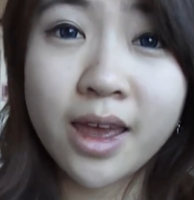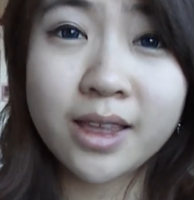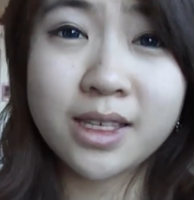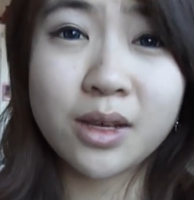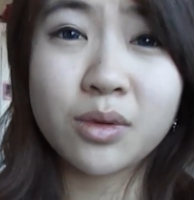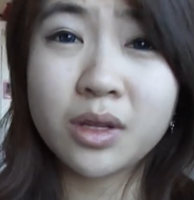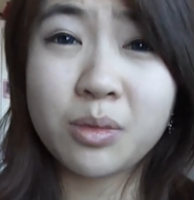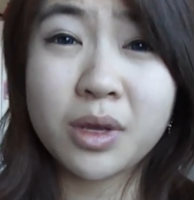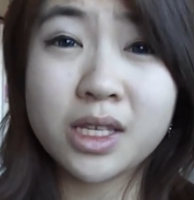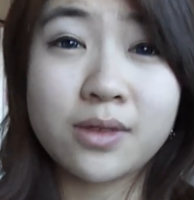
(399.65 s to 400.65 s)
It's like one of the
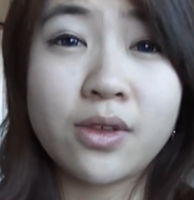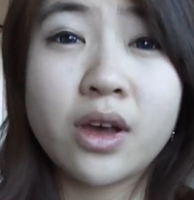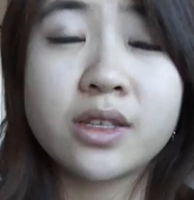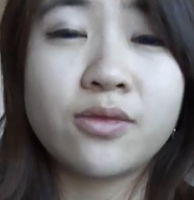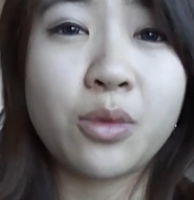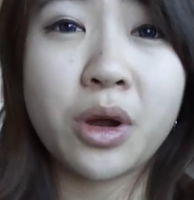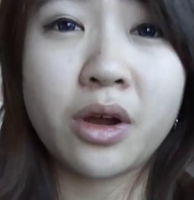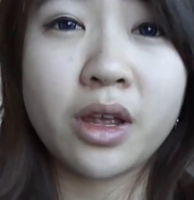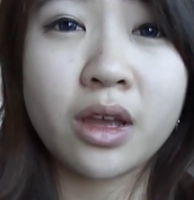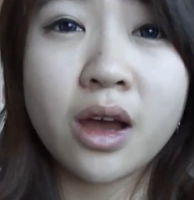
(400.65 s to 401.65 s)
biggest flaws of
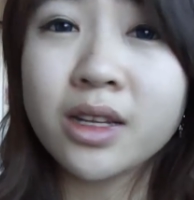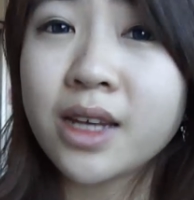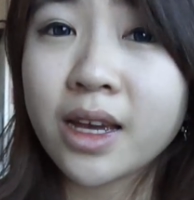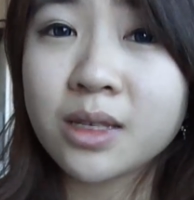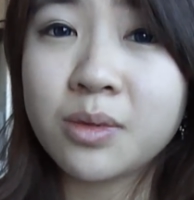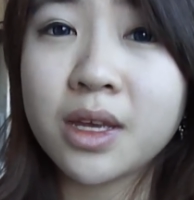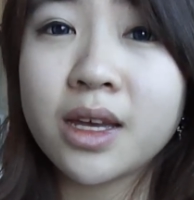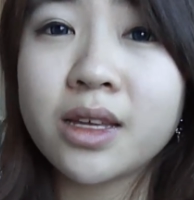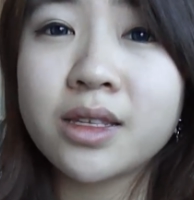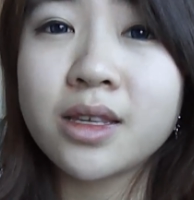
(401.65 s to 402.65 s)
wearing contacts,
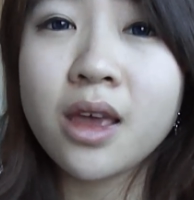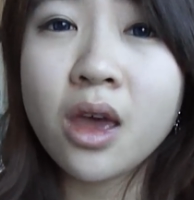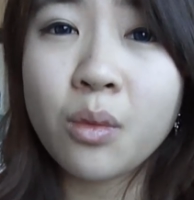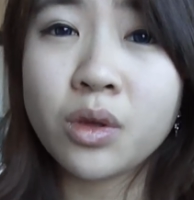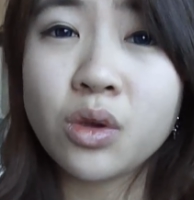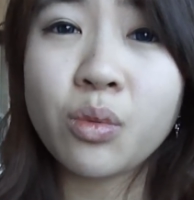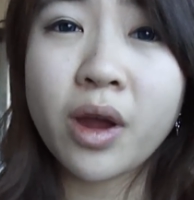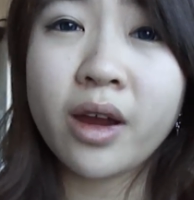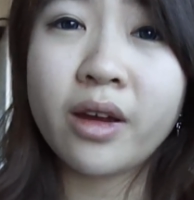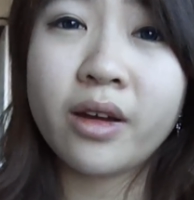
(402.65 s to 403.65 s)
because when you
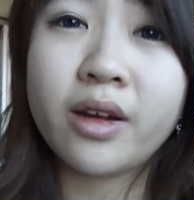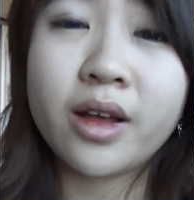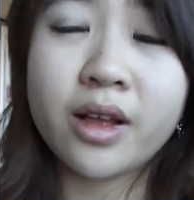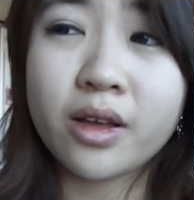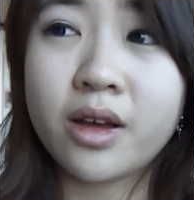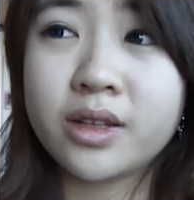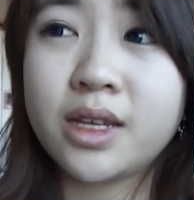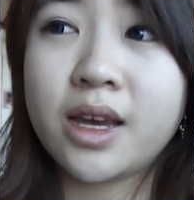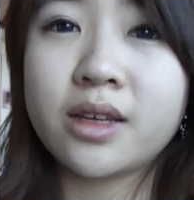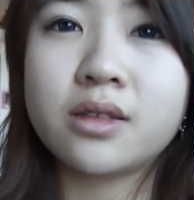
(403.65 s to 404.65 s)
wear
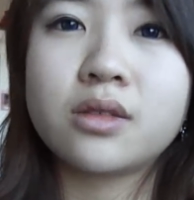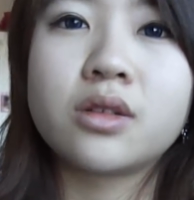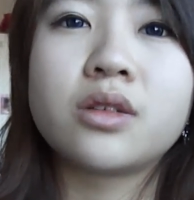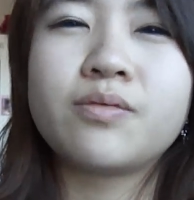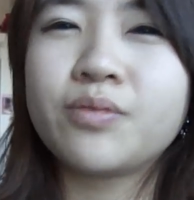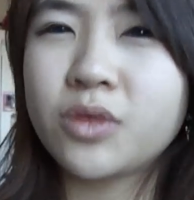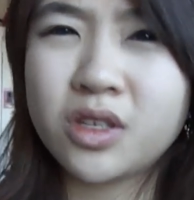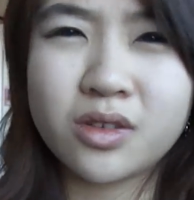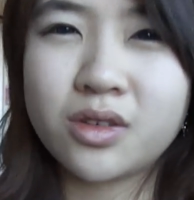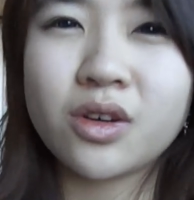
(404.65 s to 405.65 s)
contacts or
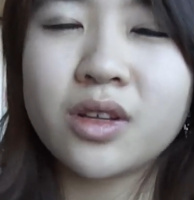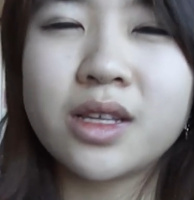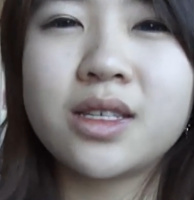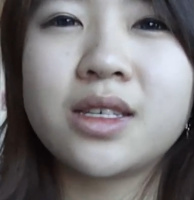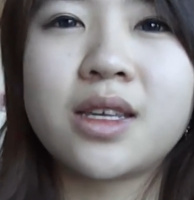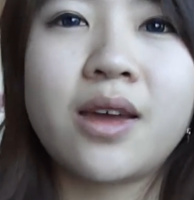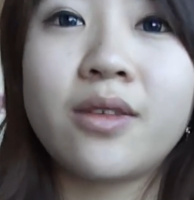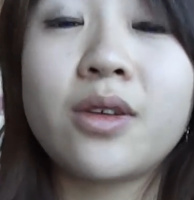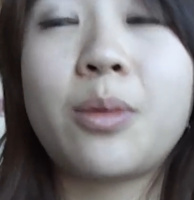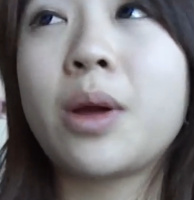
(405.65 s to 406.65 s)
circle lenses,
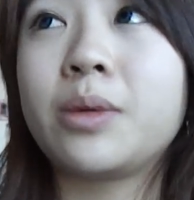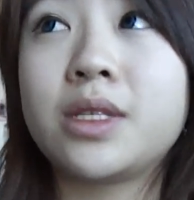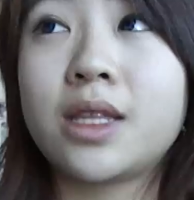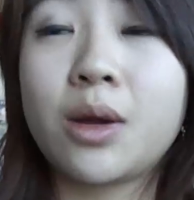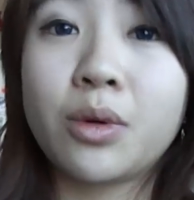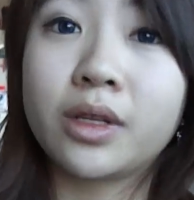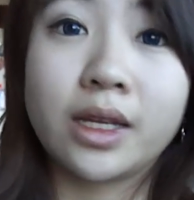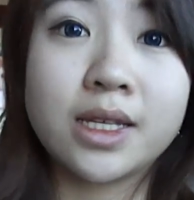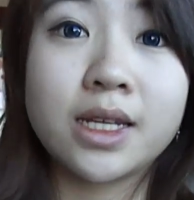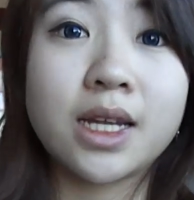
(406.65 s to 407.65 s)
I probably said that word
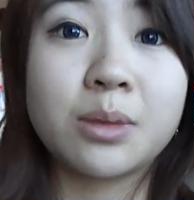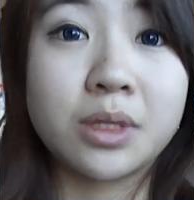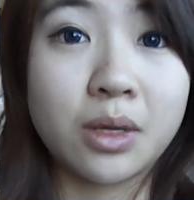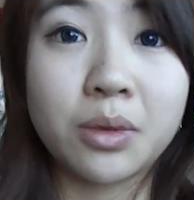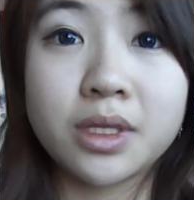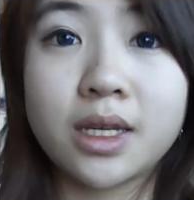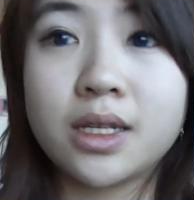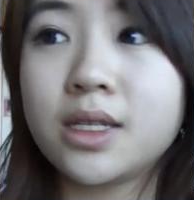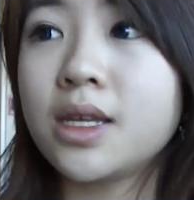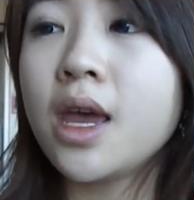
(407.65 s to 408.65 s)
like 10 times in that one
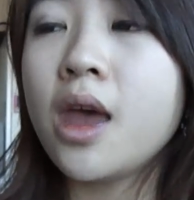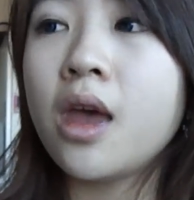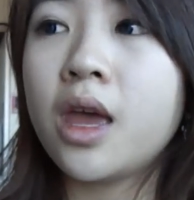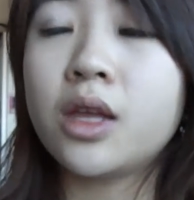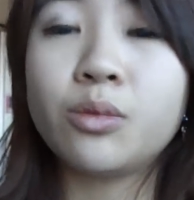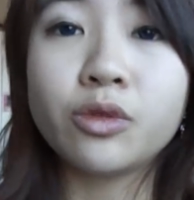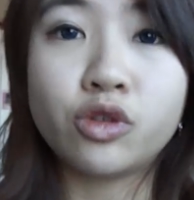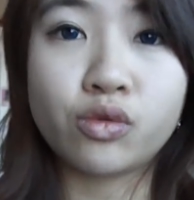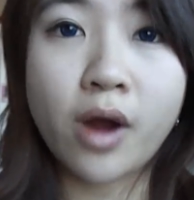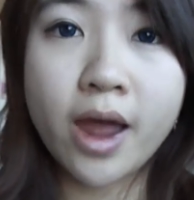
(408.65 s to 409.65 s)
sentence, it will
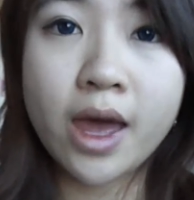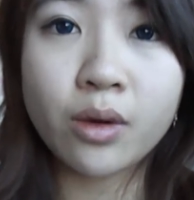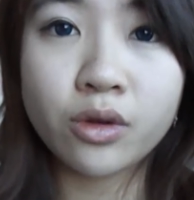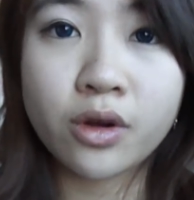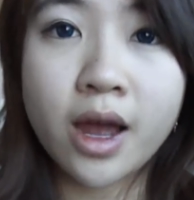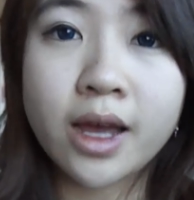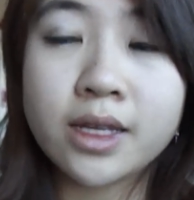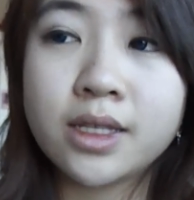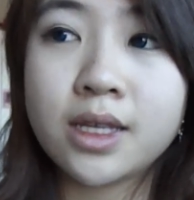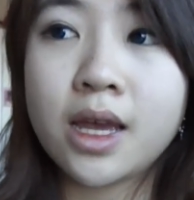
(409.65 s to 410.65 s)
dry out your
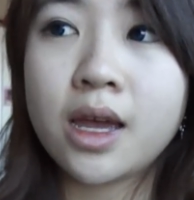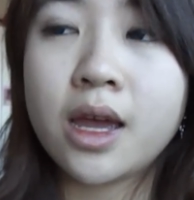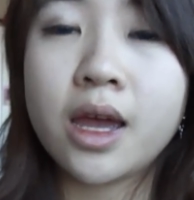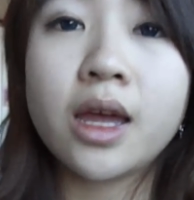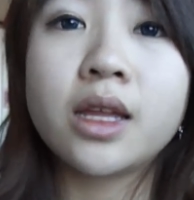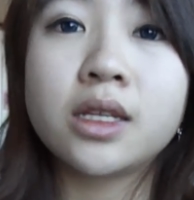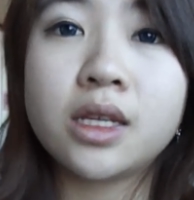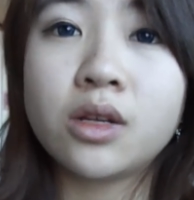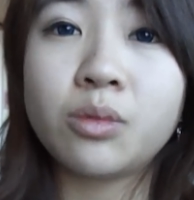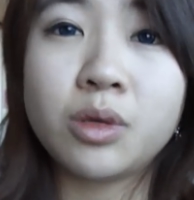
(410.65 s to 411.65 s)
eyes and
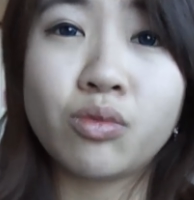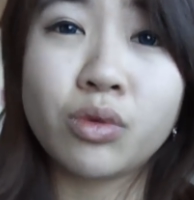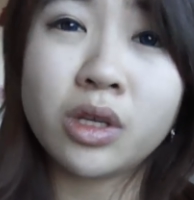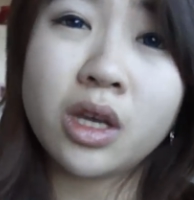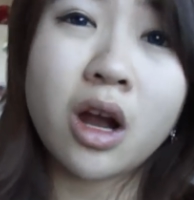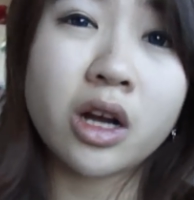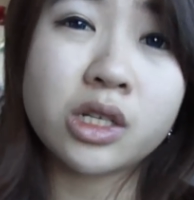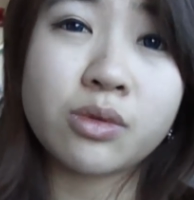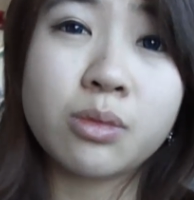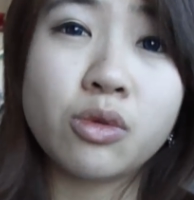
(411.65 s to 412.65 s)
it'll be really hard
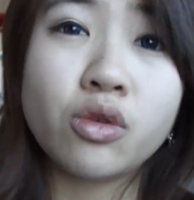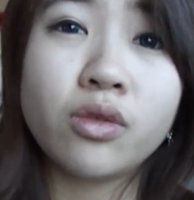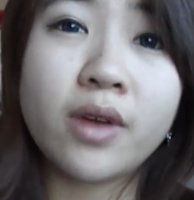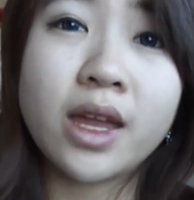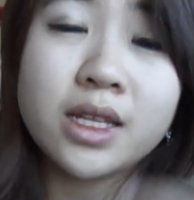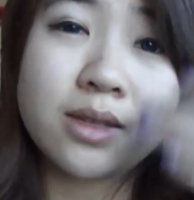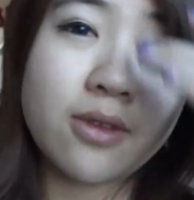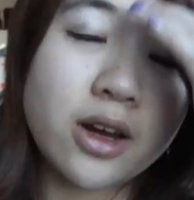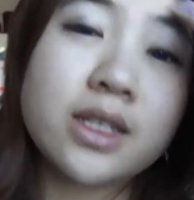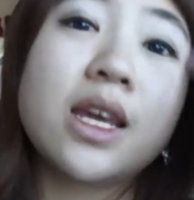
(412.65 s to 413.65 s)
to remove, and it's
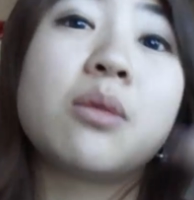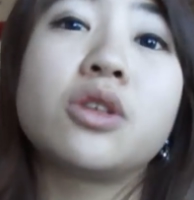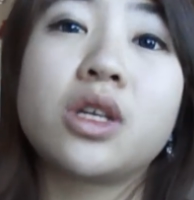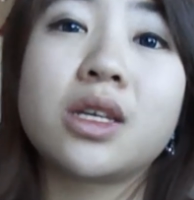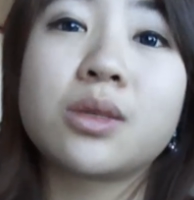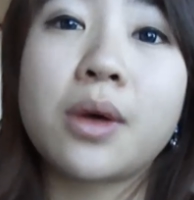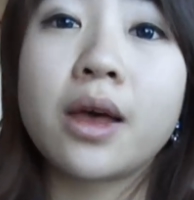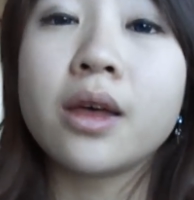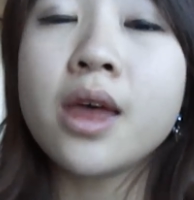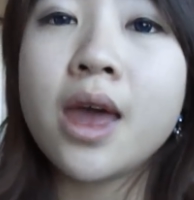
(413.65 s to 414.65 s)
very damaging as well.